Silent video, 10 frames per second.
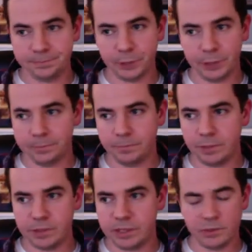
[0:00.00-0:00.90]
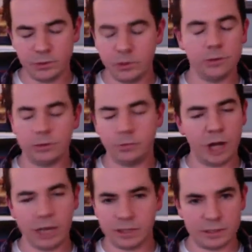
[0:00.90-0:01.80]
But it's a whole
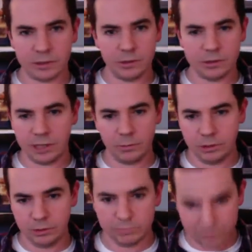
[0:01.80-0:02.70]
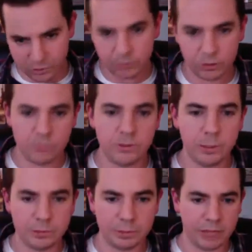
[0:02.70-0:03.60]
process that goes on when you're delivering a
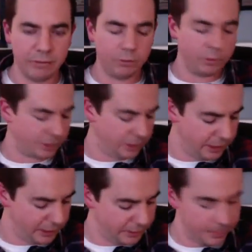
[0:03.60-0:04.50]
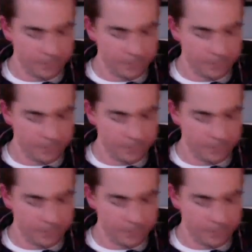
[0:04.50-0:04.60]
film to platforms and all that. So,